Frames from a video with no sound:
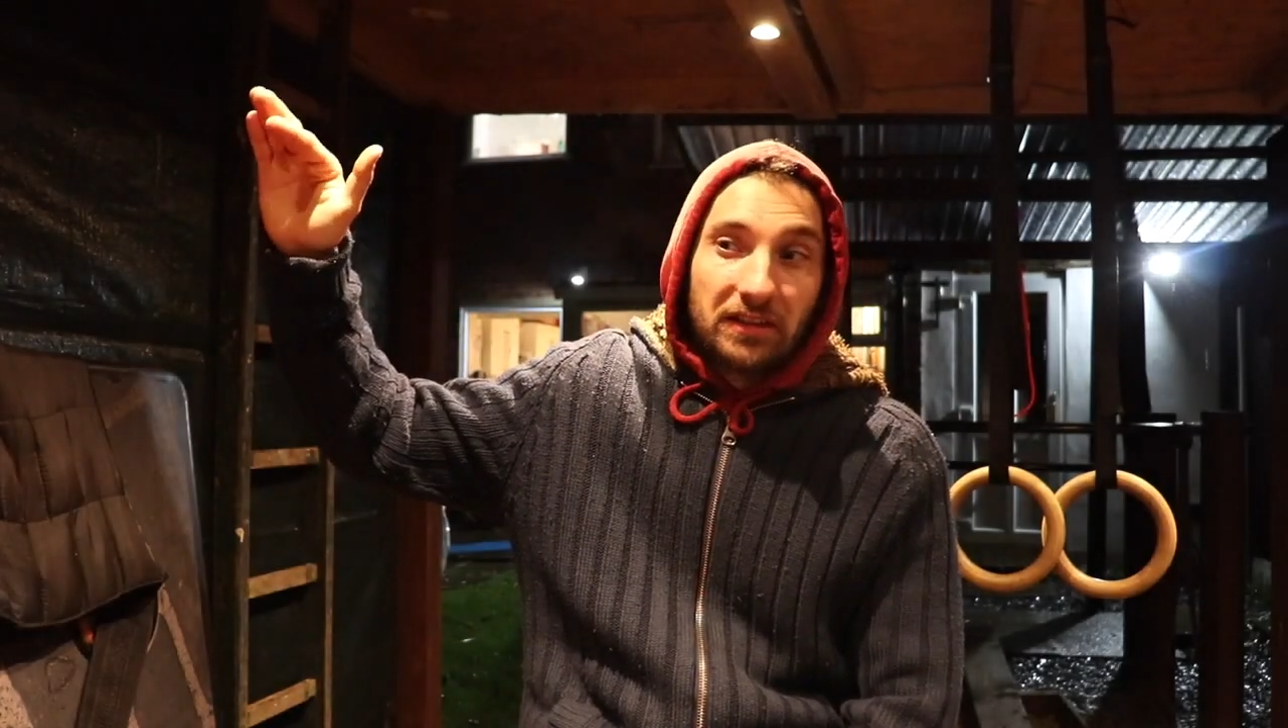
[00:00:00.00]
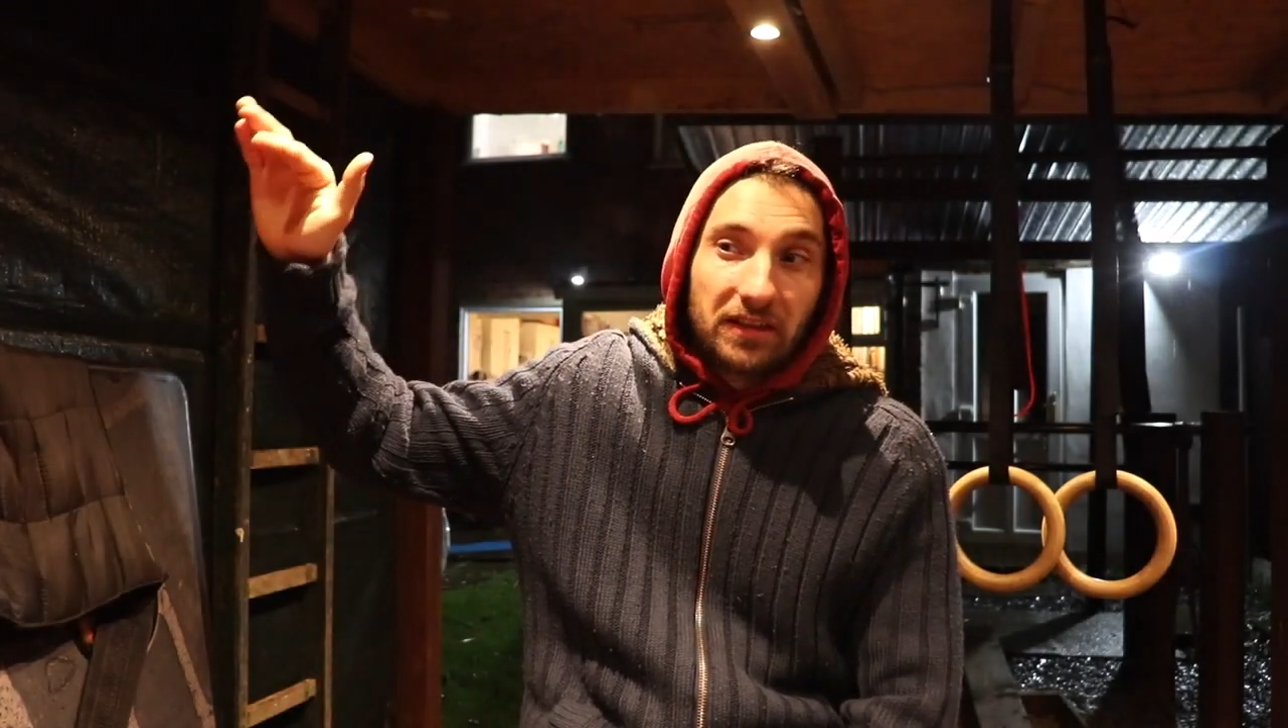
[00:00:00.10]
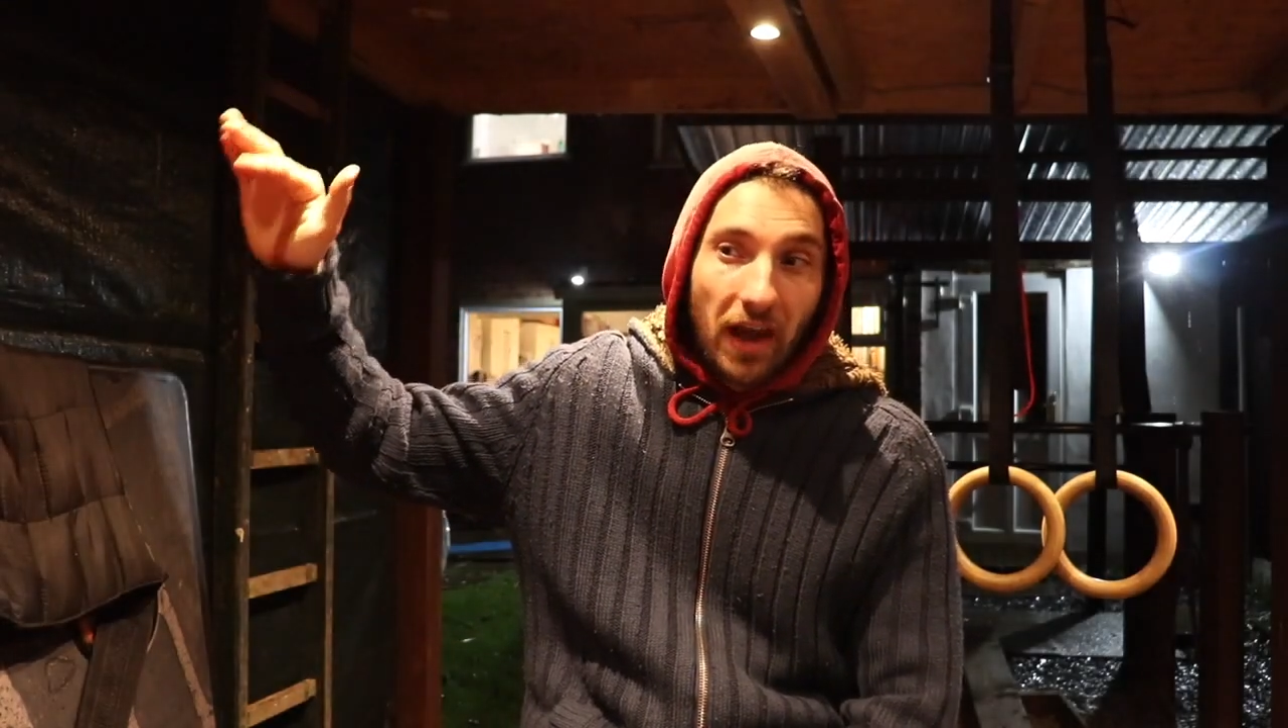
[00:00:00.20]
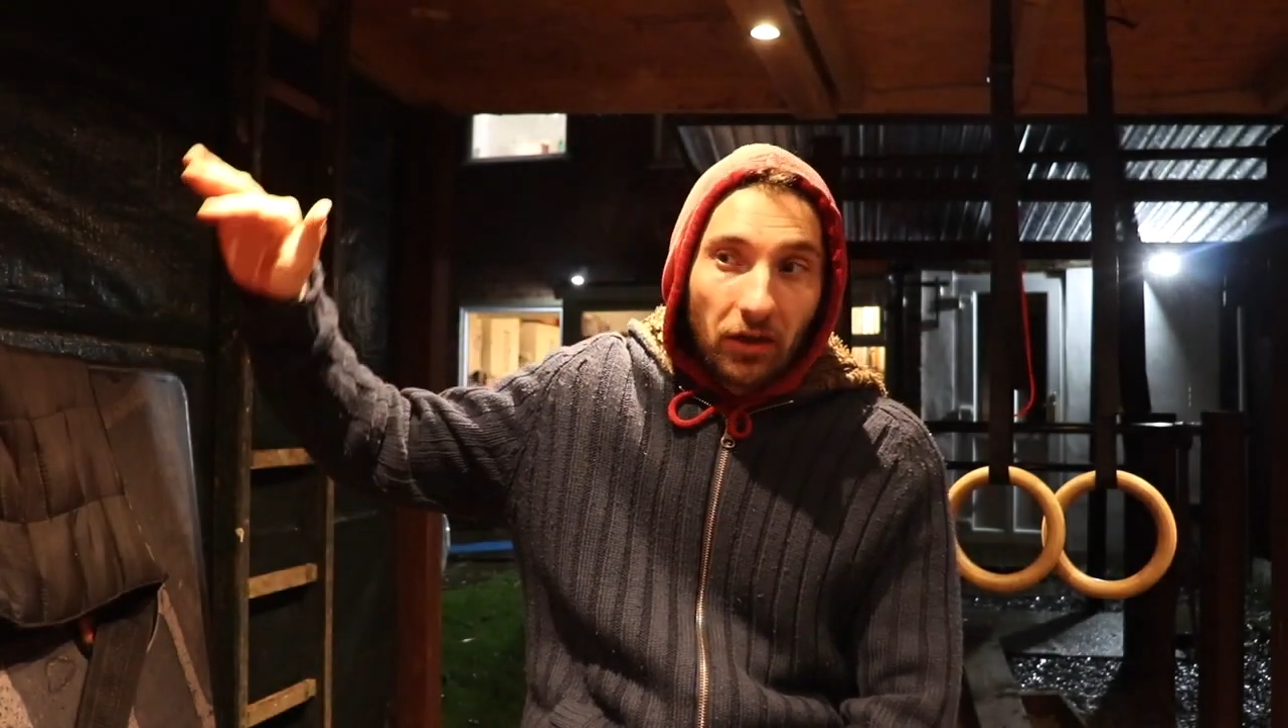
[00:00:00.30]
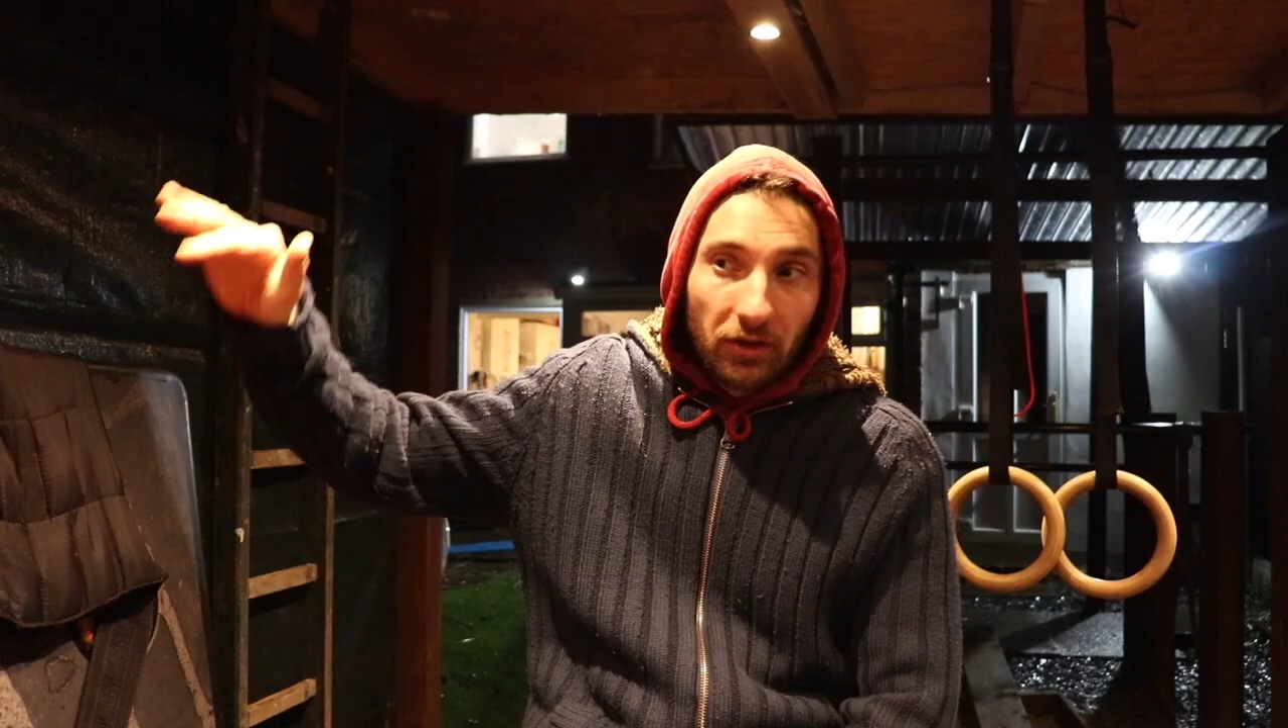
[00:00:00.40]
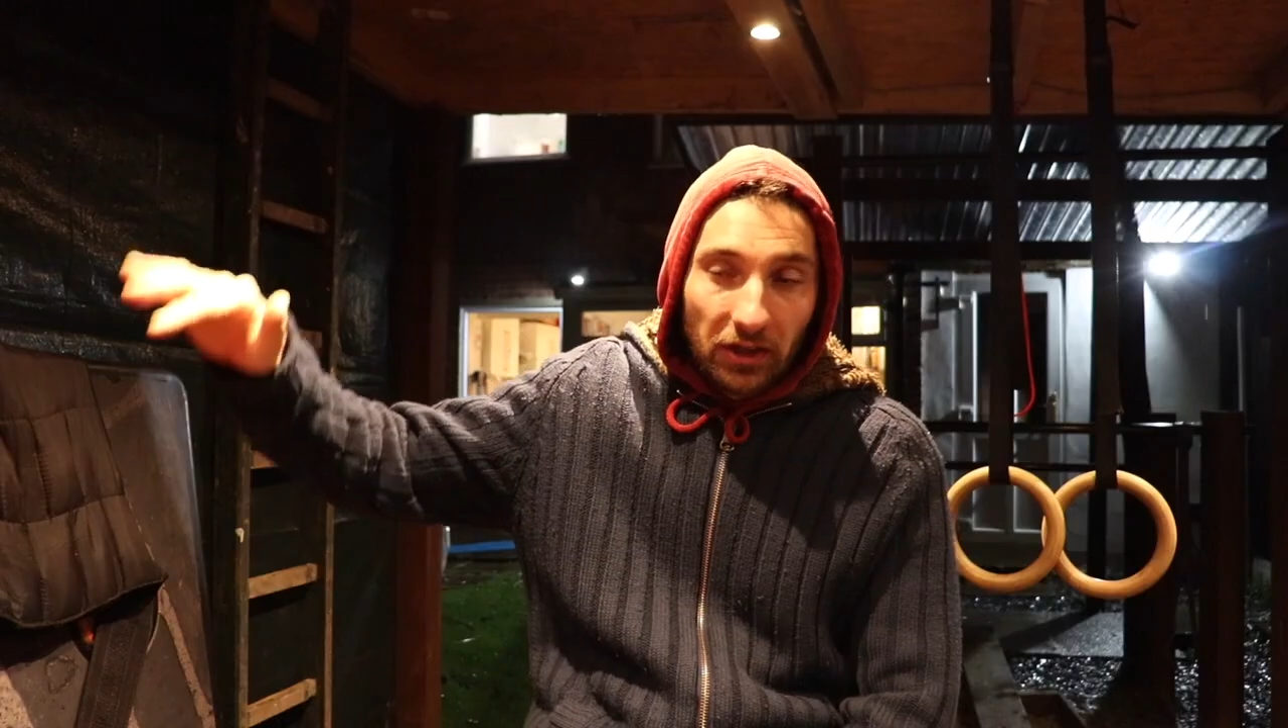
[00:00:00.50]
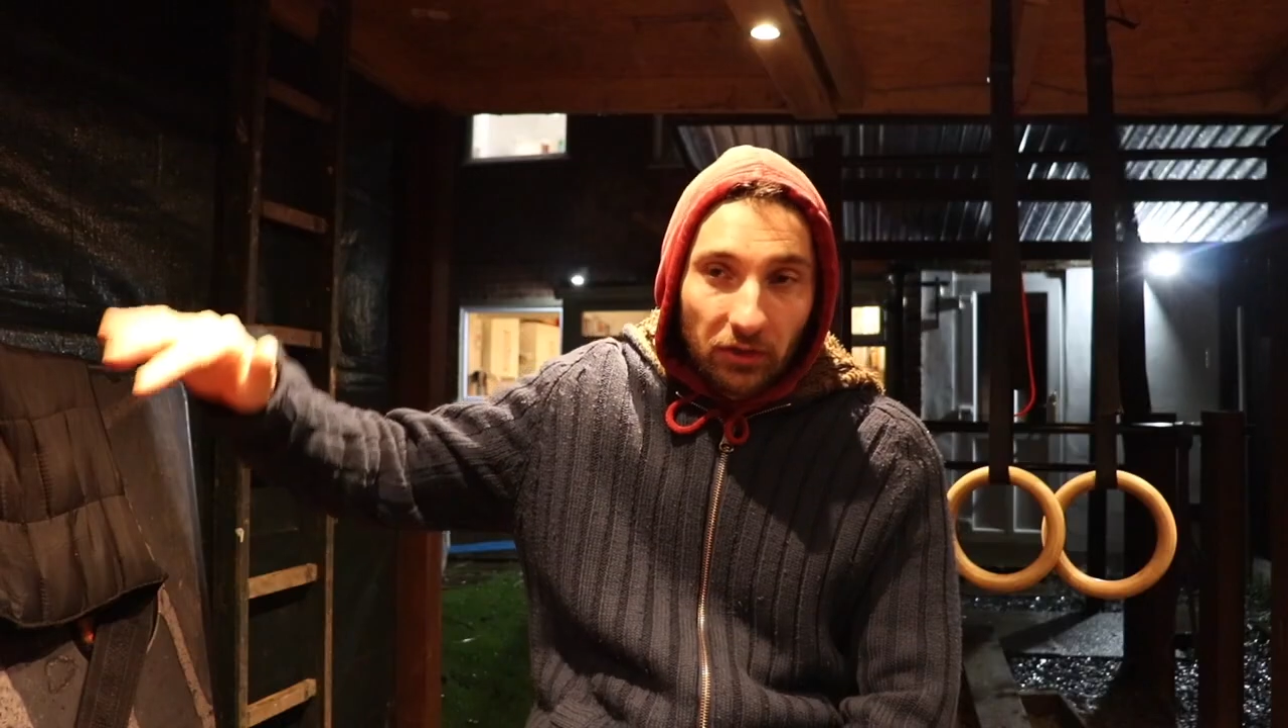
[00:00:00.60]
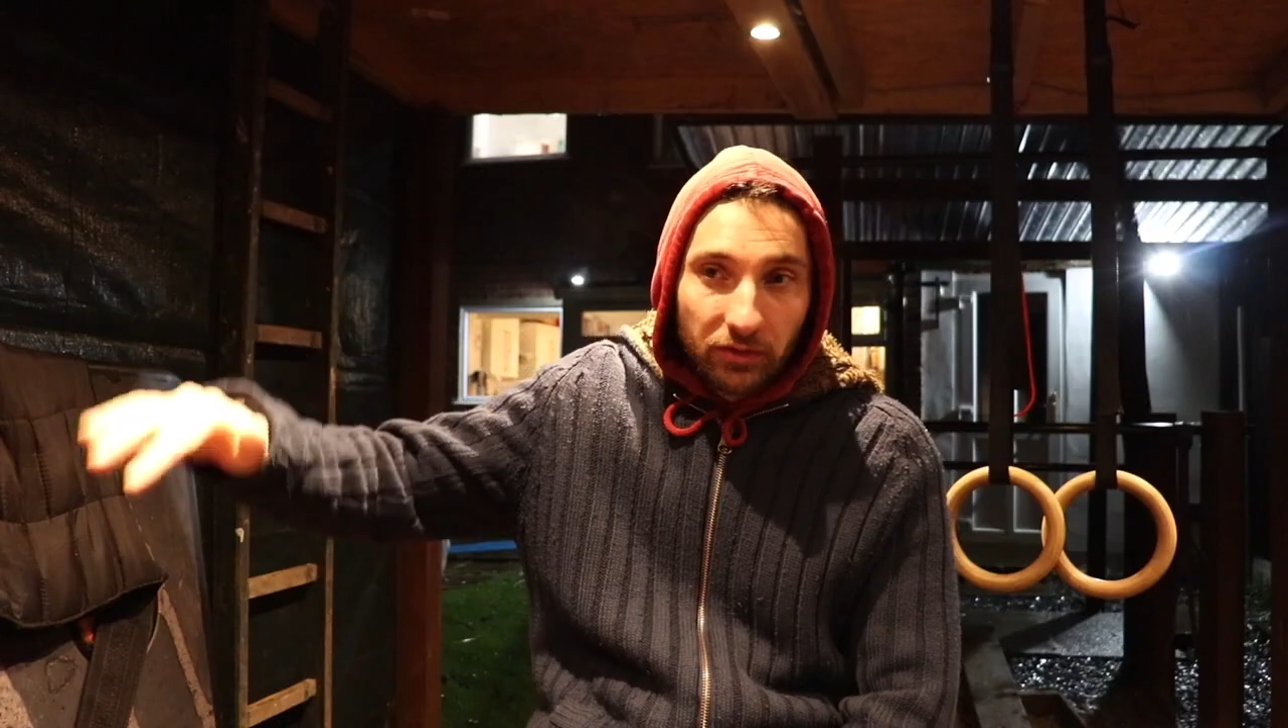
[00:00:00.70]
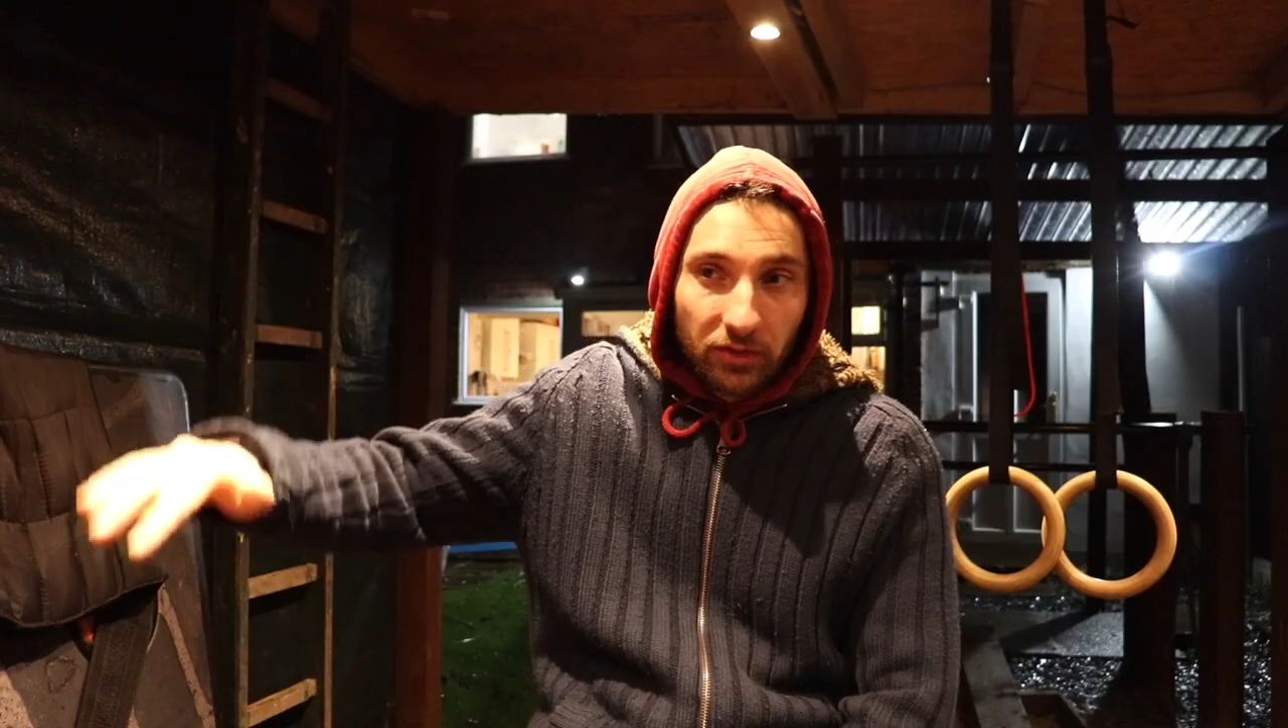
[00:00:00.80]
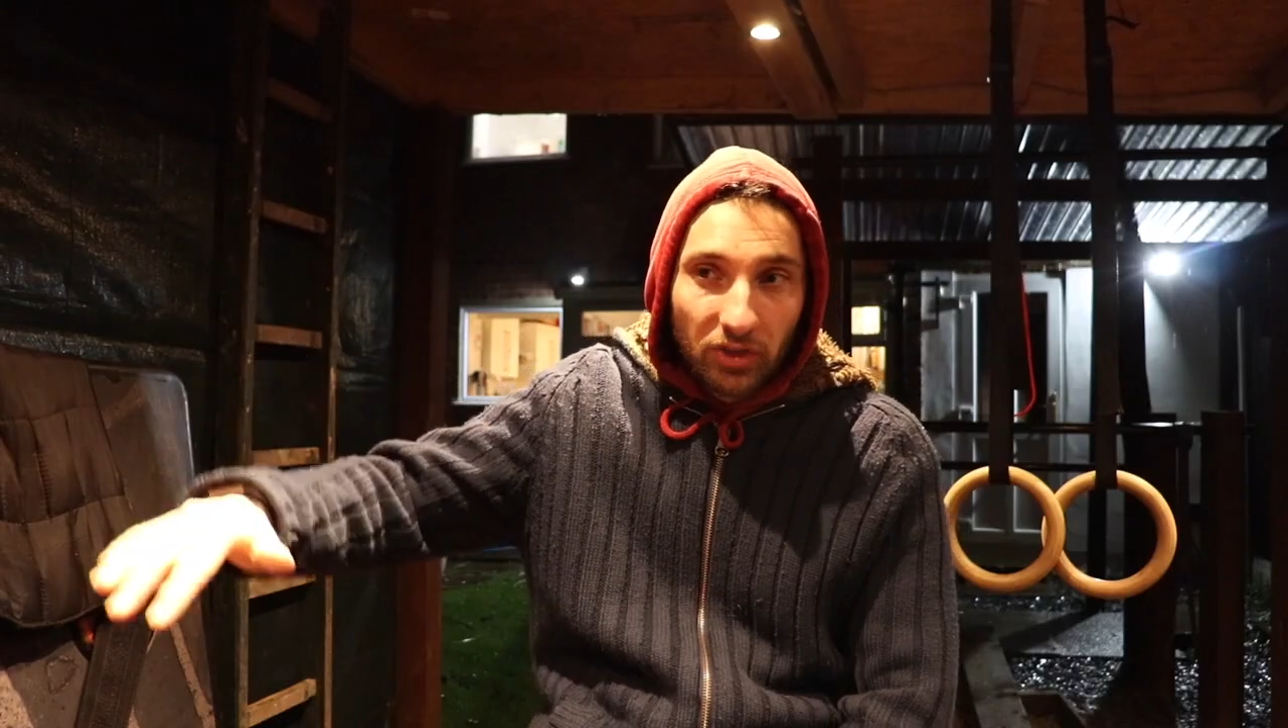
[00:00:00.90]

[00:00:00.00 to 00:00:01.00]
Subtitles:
downhill for